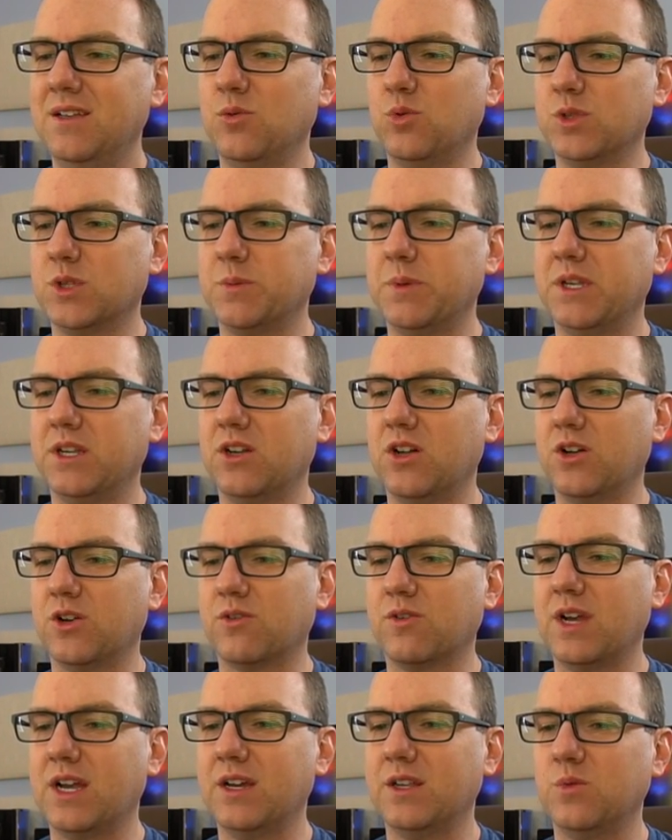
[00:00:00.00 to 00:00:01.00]
We'll spin it on
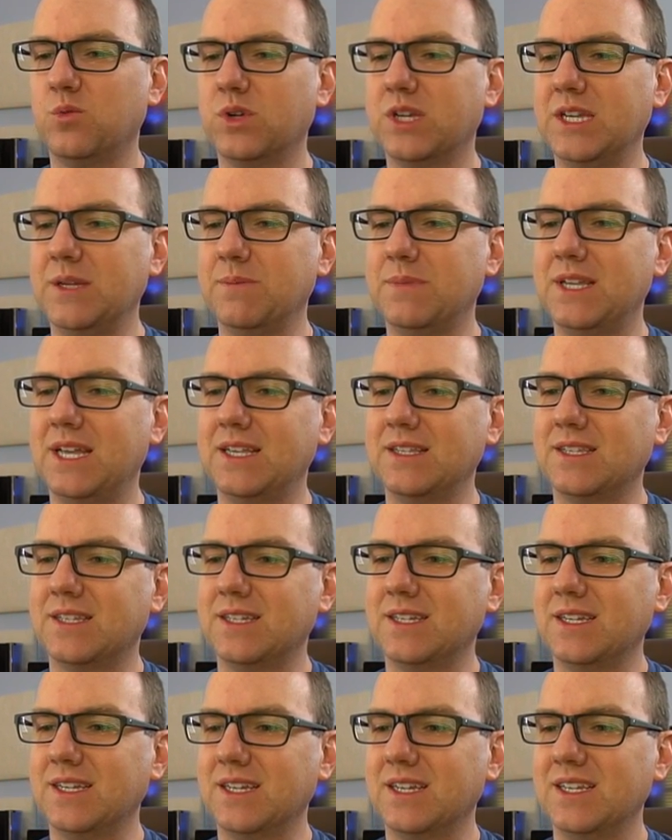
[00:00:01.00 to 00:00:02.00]
around and we'll keep
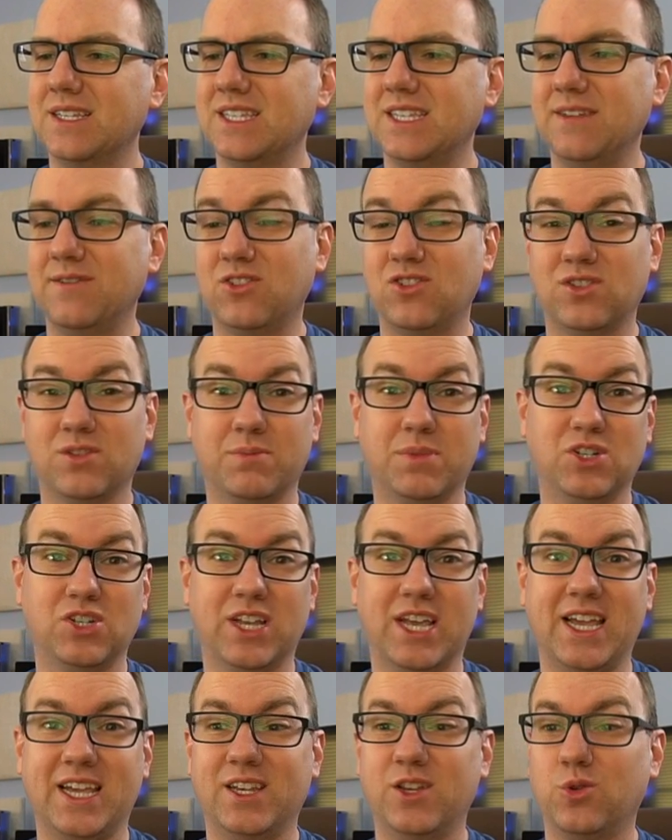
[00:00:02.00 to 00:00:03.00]
testing, see if there's a bunch
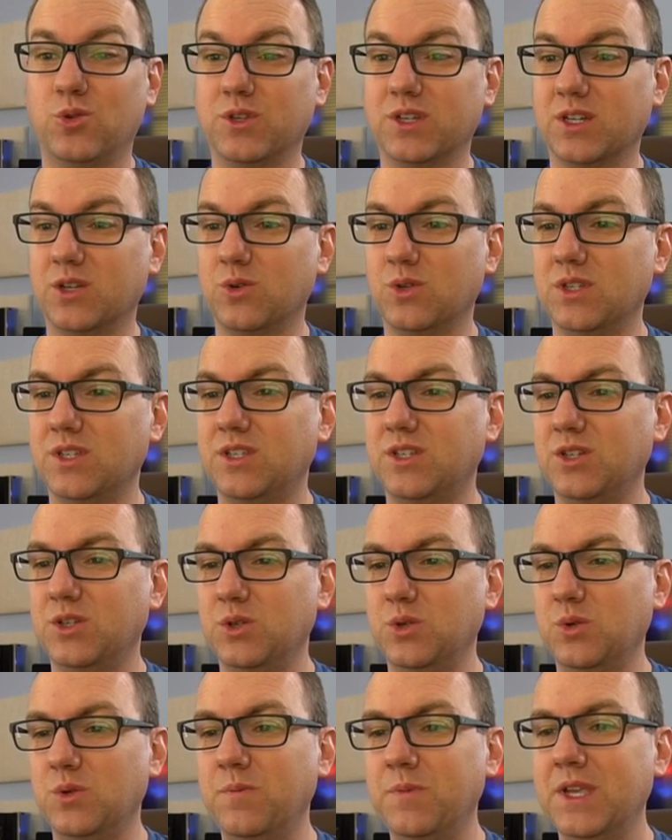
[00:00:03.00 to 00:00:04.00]
of hand holding noise
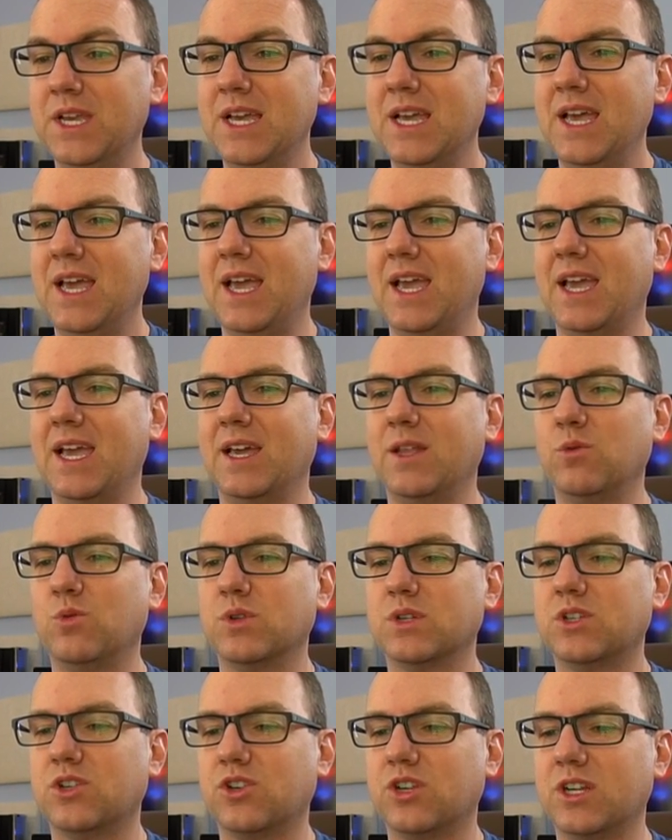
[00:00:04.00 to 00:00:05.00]
too. And we'll
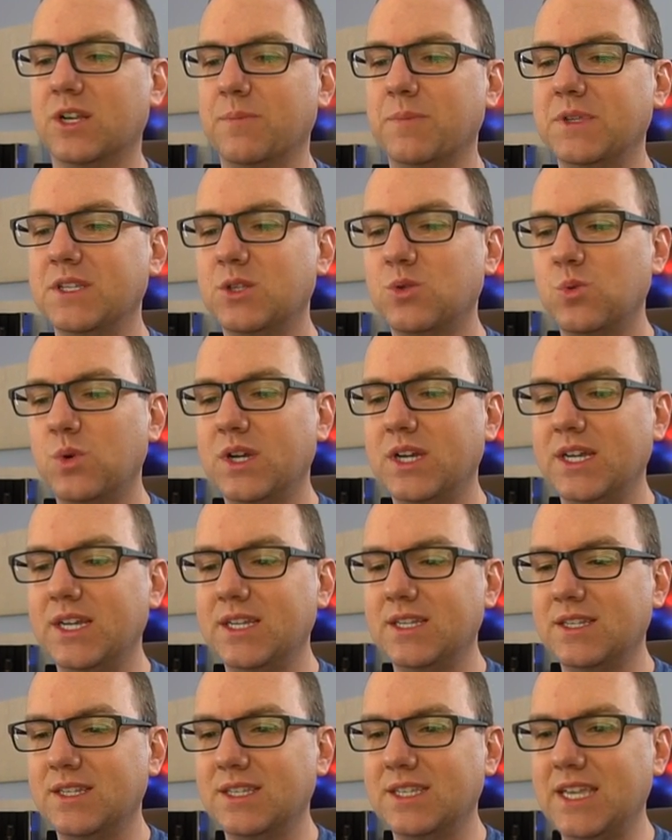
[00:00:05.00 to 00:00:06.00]
turn it up this way
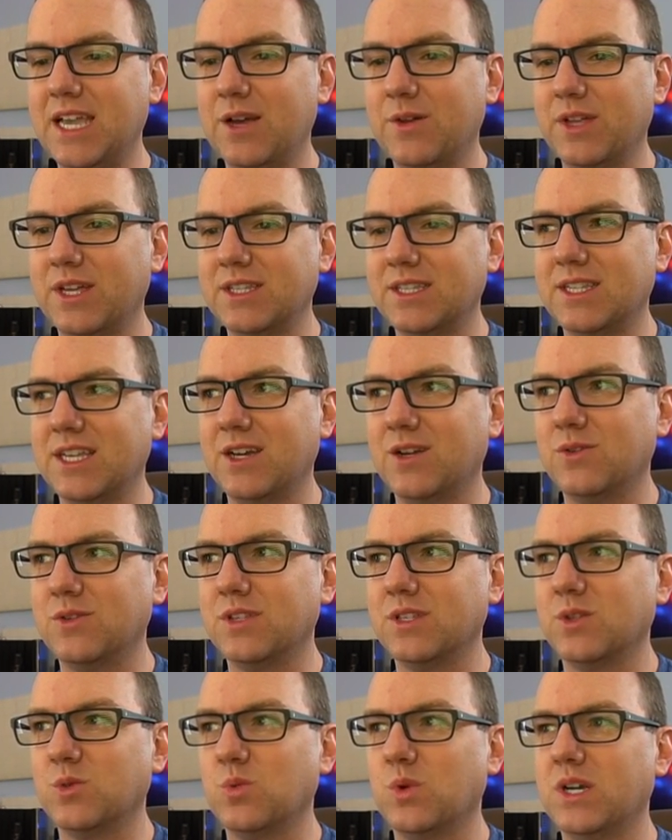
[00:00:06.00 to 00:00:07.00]
to see how that sounds
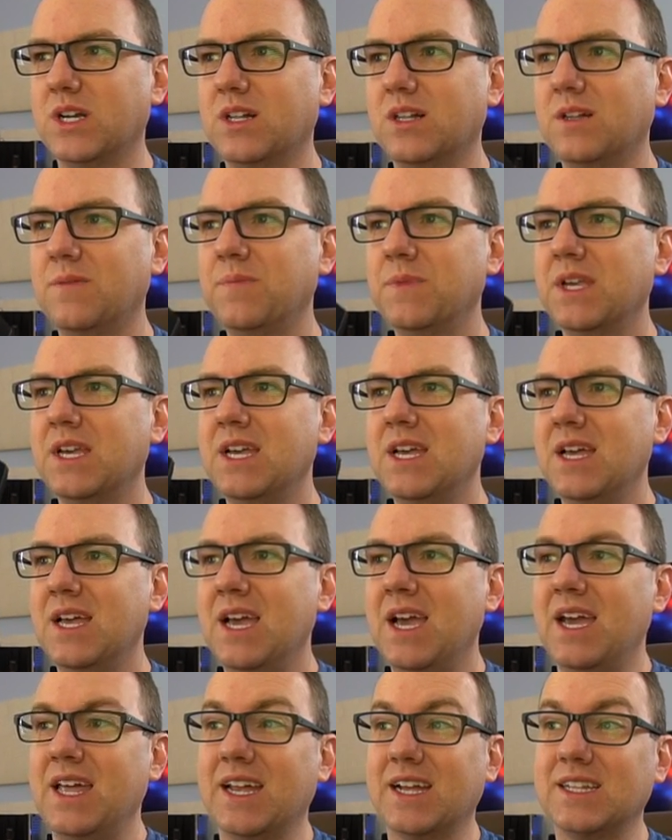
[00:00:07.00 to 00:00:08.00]
as well.
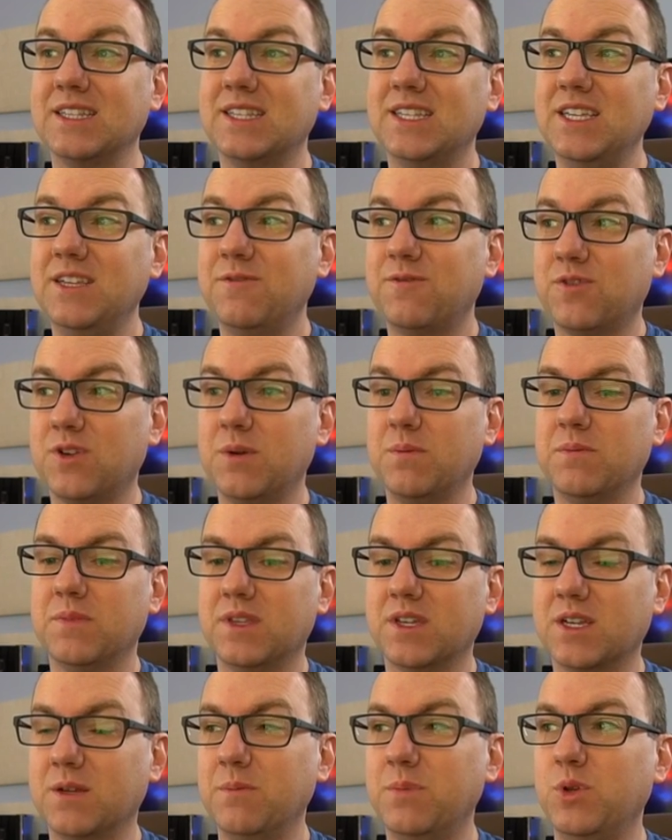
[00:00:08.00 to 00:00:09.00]
And I can see from
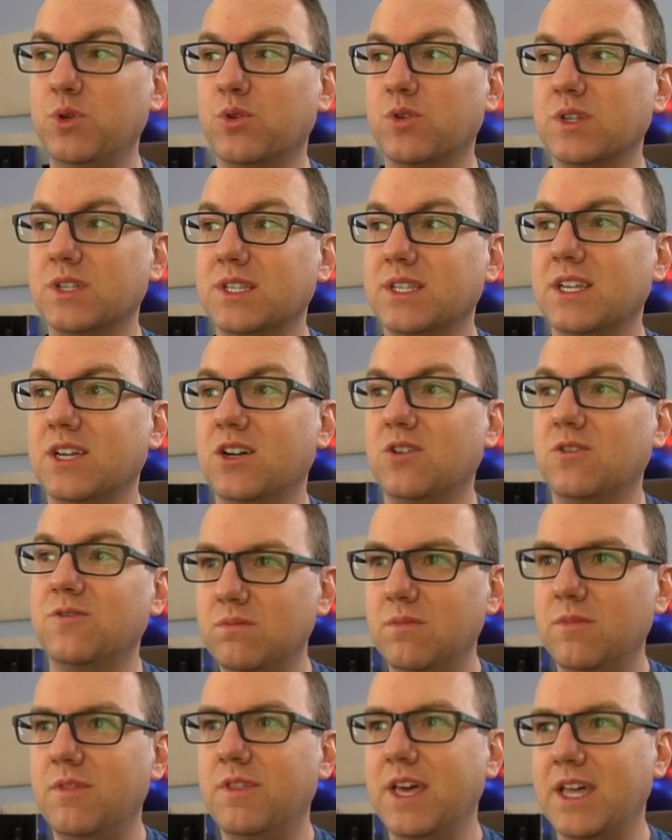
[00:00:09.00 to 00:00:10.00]
the computer itself
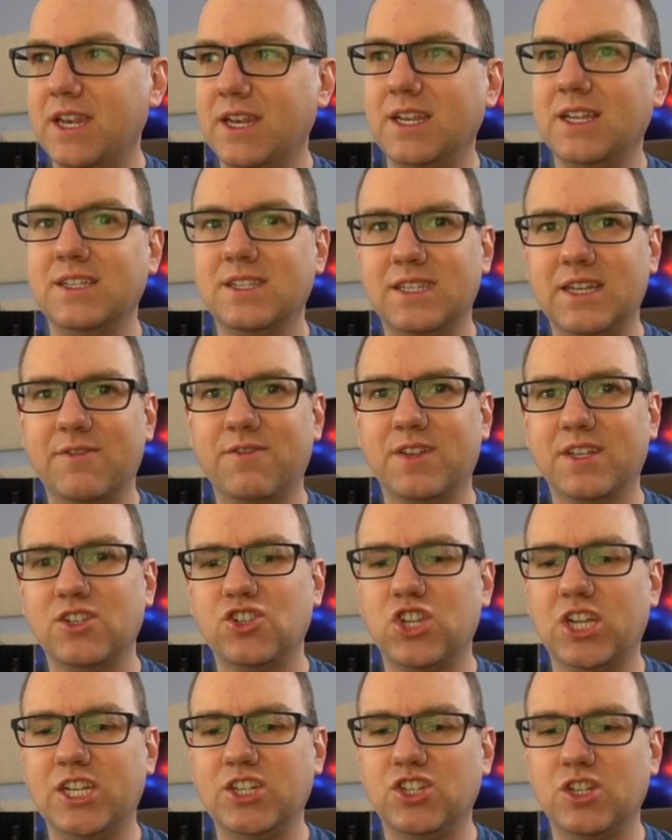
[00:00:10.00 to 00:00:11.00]
that it is definitely
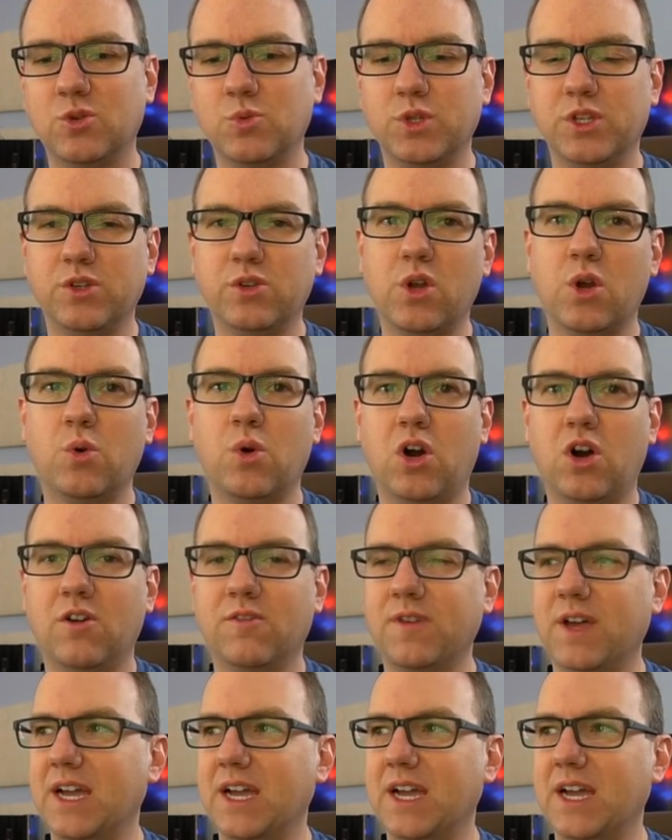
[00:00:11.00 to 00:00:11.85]
changing when you go off